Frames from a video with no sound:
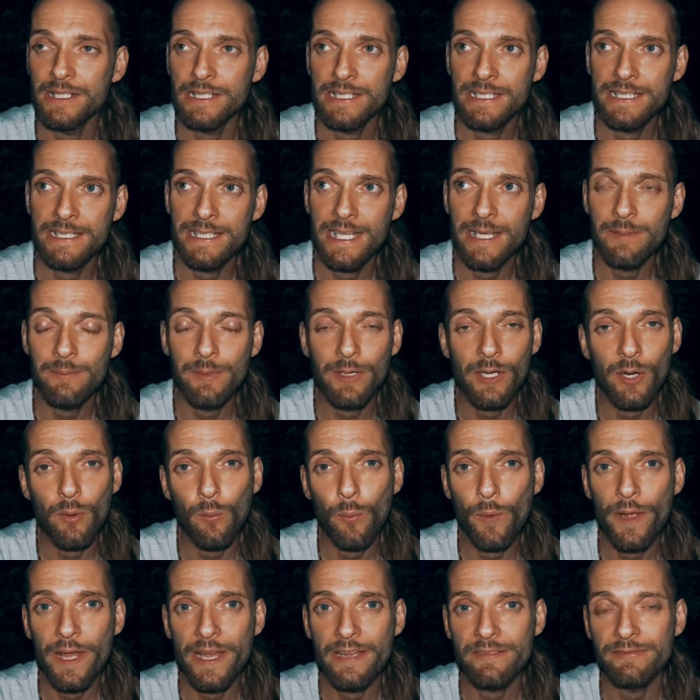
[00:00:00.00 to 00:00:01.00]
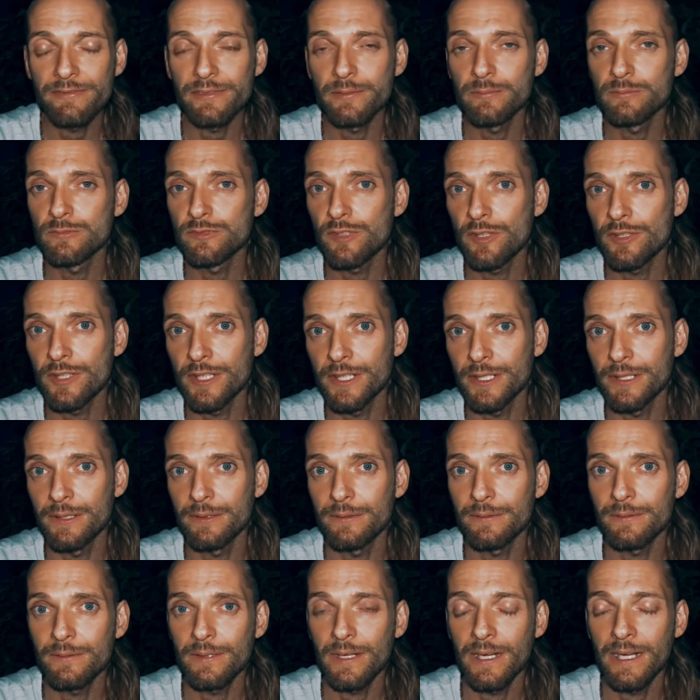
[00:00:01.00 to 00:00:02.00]
keeping away from running,
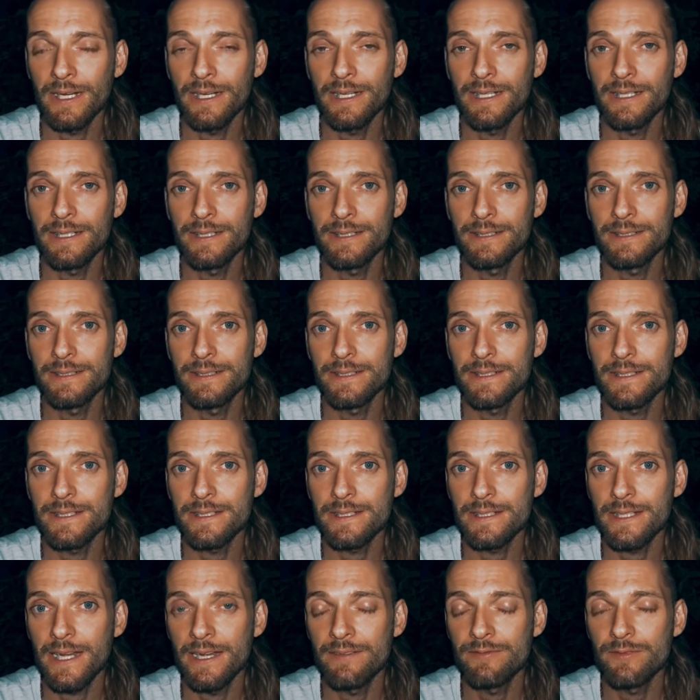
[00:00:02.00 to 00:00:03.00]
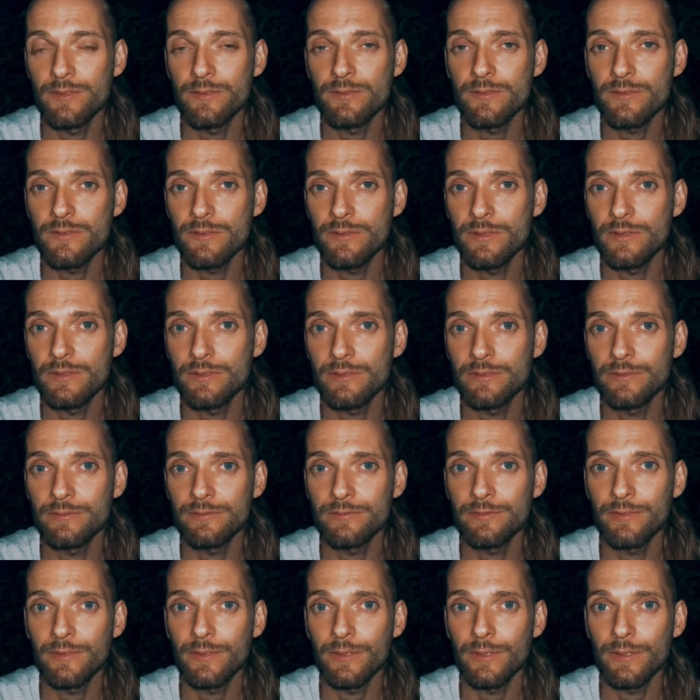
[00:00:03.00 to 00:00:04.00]
and I've done so
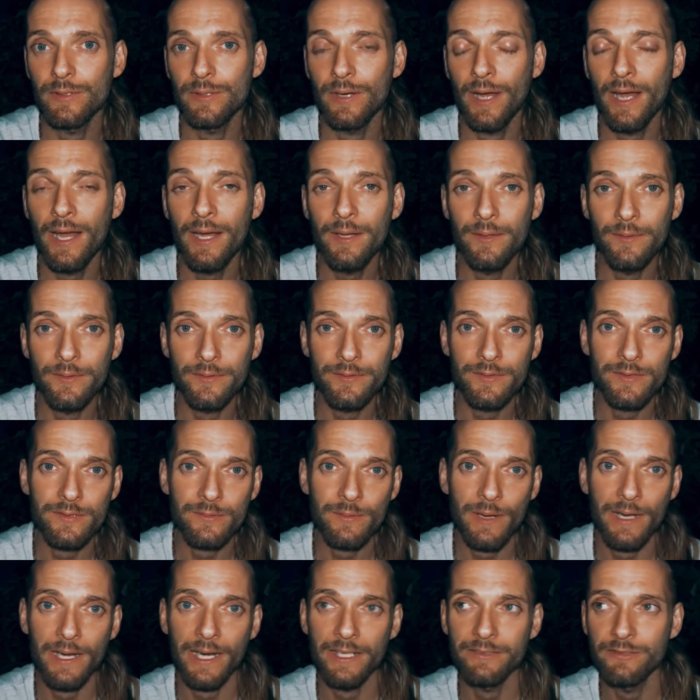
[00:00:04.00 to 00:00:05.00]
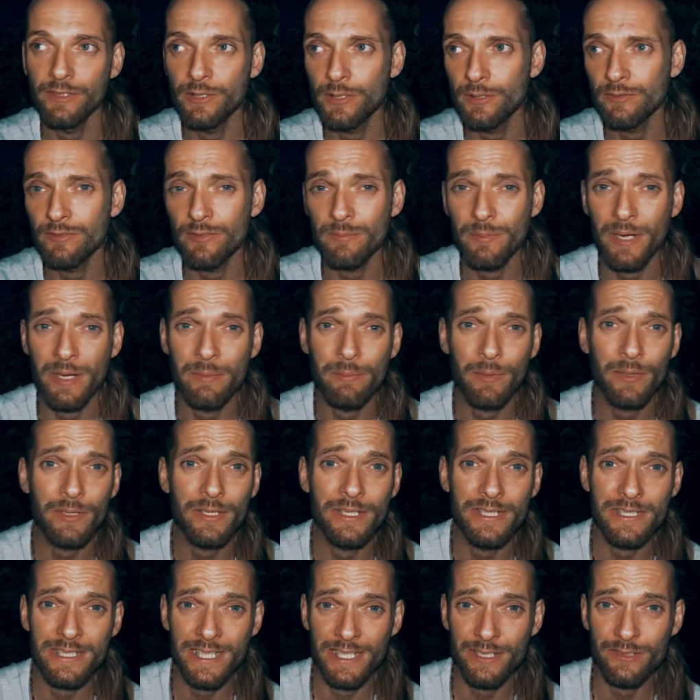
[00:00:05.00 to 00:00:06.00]
for health, just while I recover my
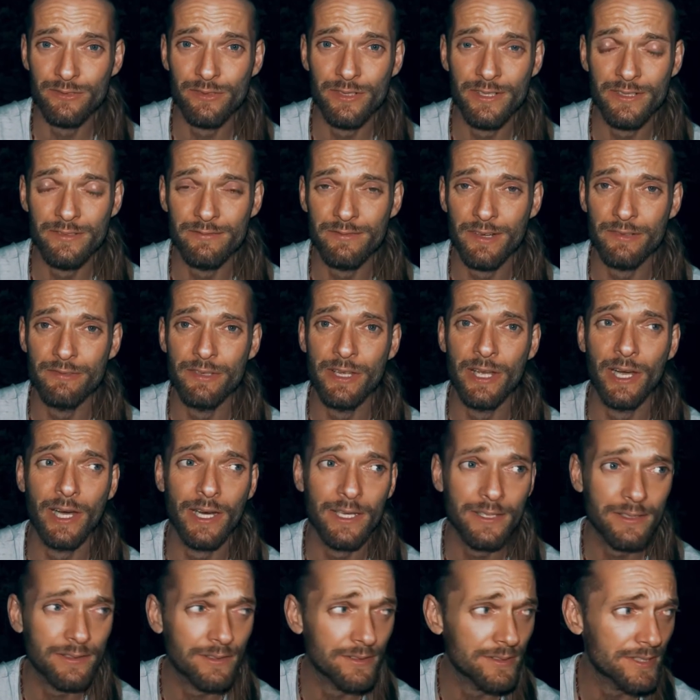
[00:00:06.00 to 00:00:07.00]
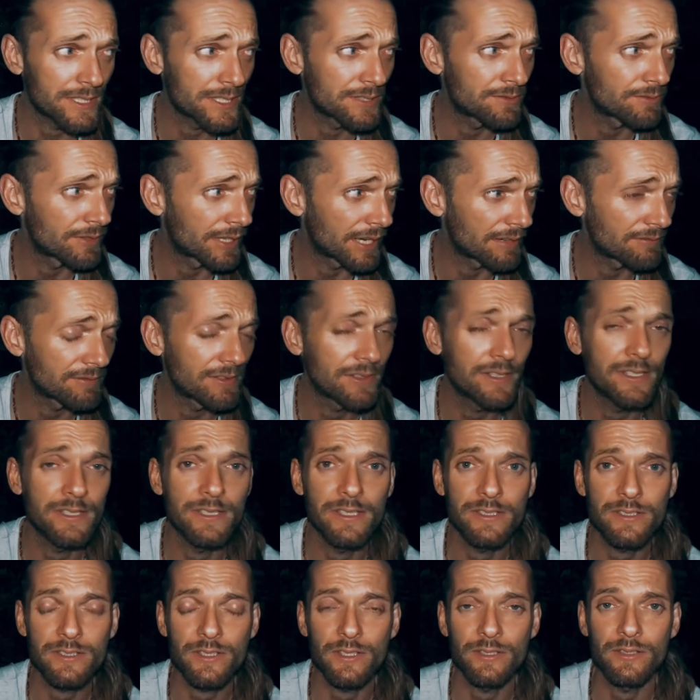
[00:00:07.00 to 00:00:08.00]
body, because I trained very hard considering everything
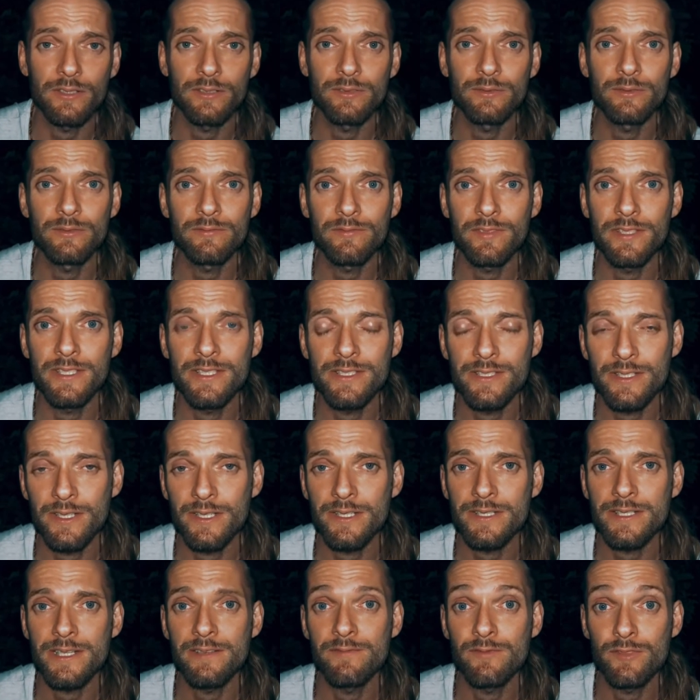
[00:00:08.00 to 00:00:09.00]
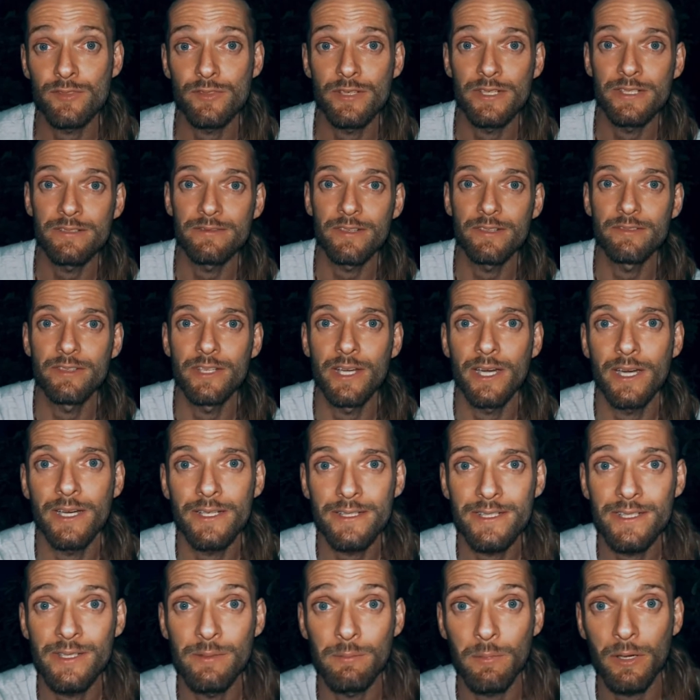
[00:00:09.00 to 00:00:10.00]
that's gone on over these years. I've trained very
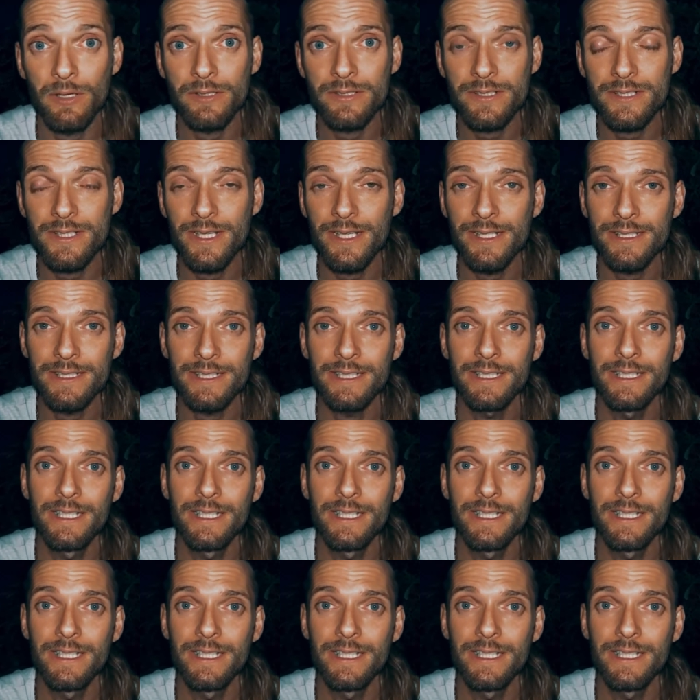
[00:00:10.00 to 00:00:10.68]
hard in amongst that,